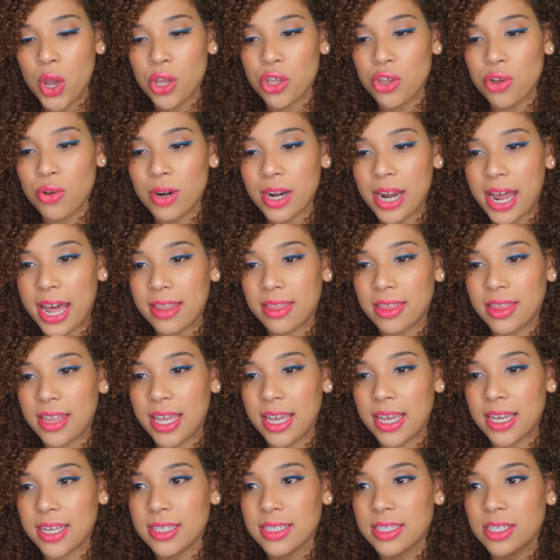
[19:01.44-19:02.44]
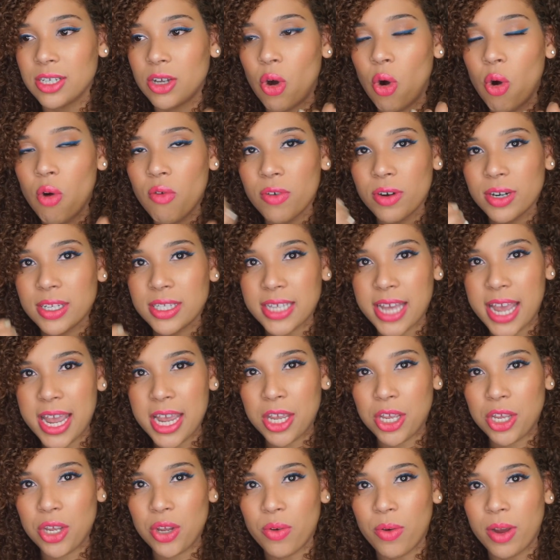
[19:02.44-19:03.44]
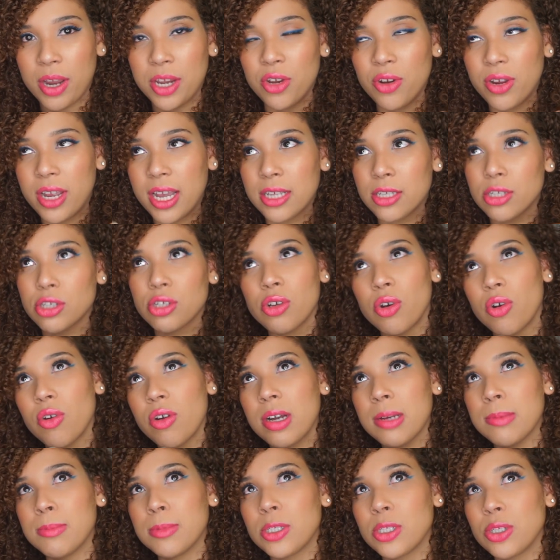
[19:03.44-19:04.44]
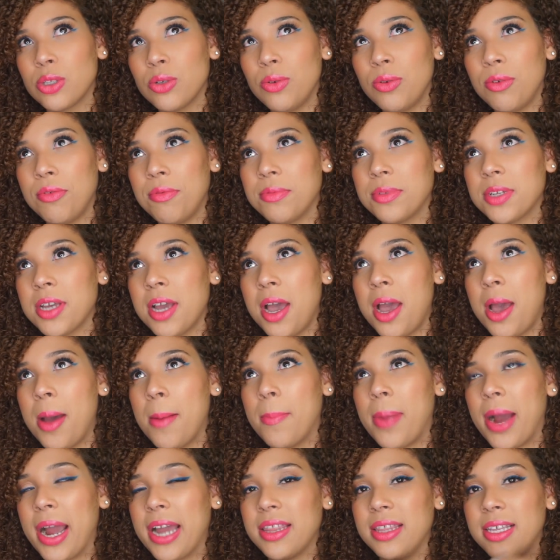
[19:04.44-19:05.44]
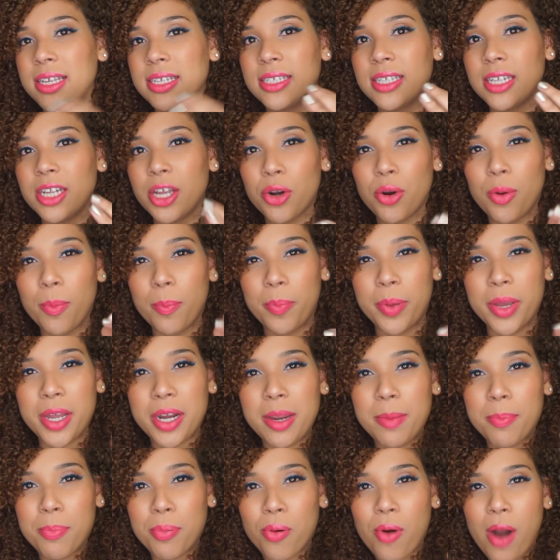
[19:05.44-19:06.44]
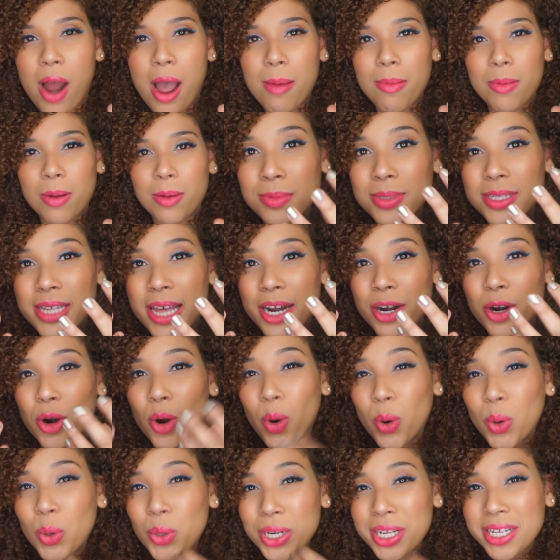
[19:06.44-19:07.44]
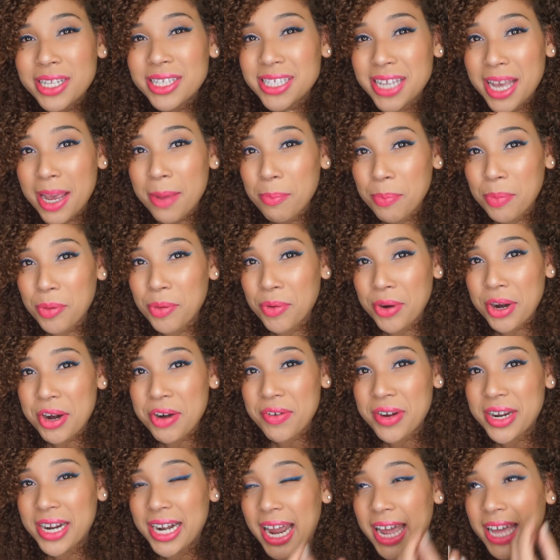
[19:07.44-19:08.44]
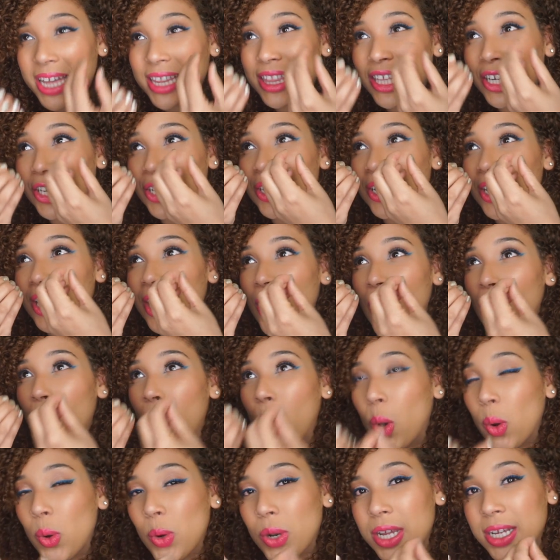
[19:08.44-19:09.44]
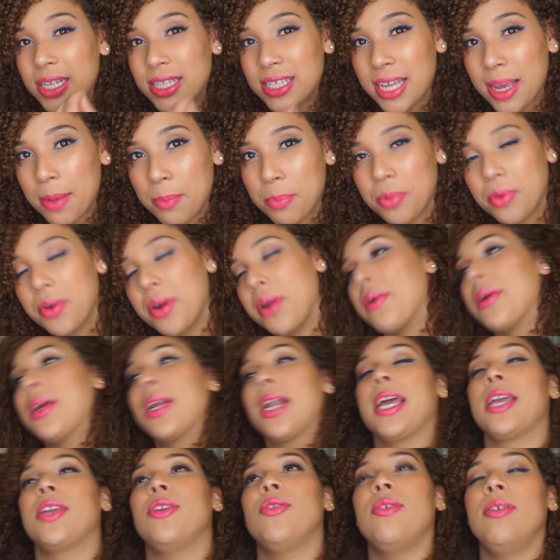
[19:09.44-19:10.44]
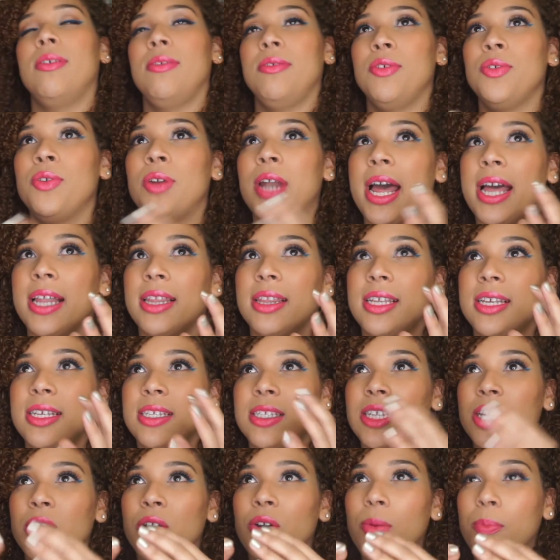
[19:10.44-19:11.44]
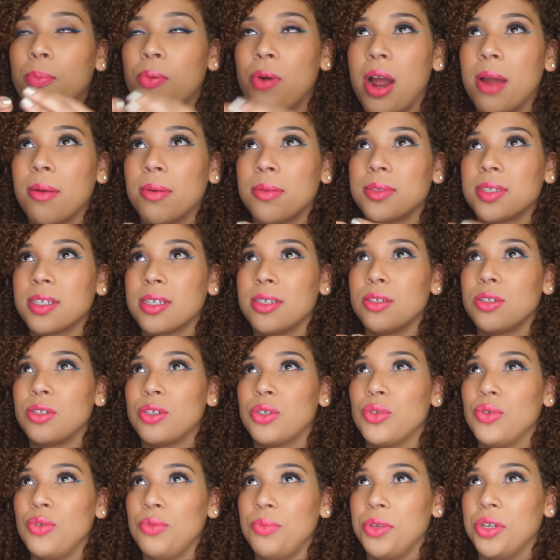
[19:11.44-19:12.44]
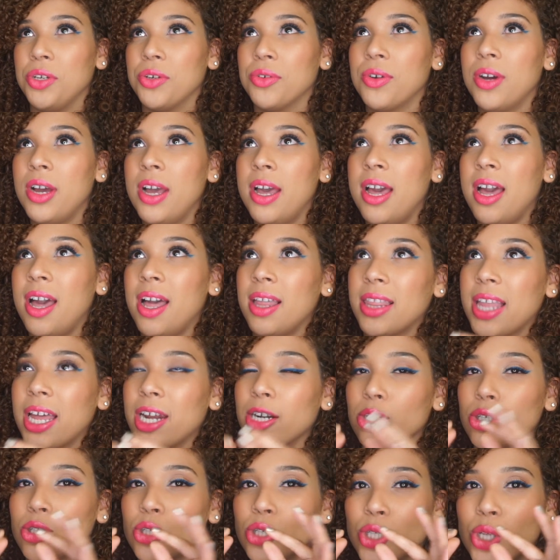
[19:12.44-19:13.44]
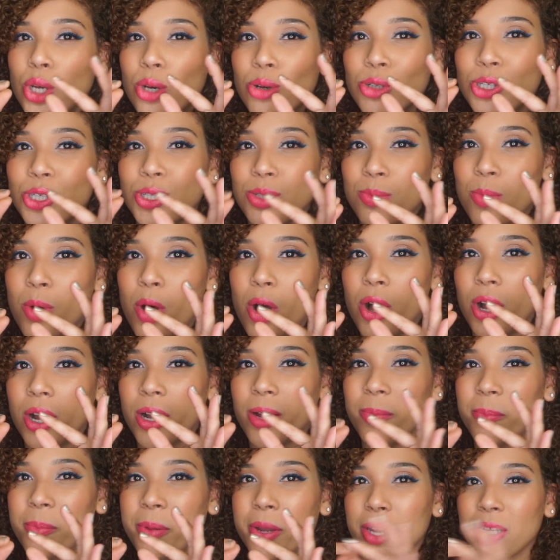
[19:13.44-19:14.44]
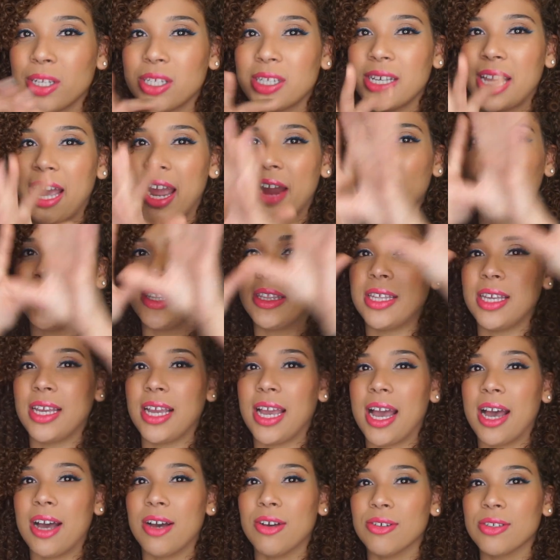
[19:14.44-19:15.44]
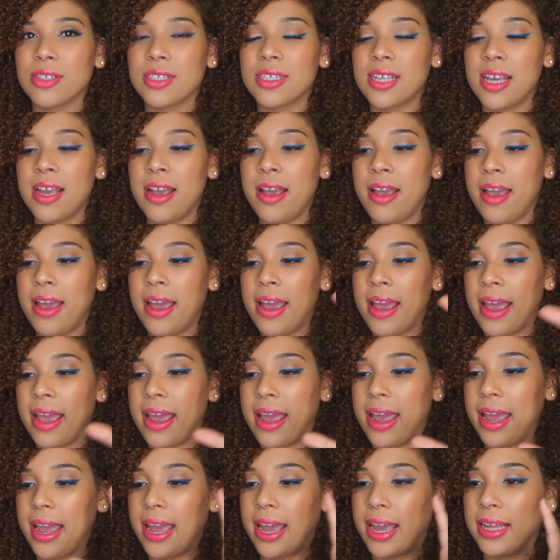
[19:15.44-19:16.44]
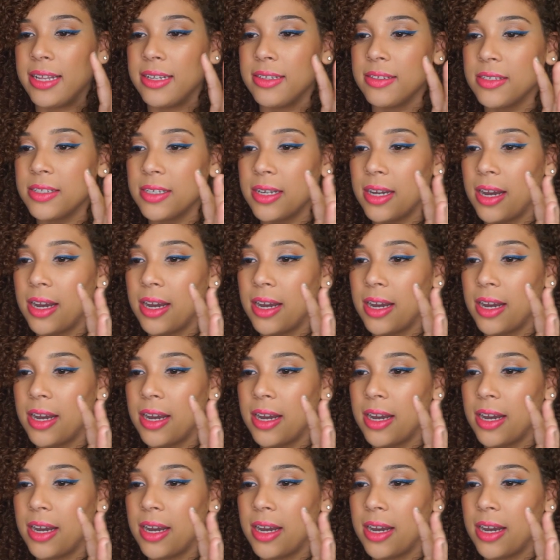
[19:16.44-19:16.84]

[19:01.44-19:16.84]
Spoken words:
you let things overtake you and you get so consumed by these little bitty problems that are only temporary. Like, they're only temporary. Like, you let these little problems consume you that are so small compared to everything else. And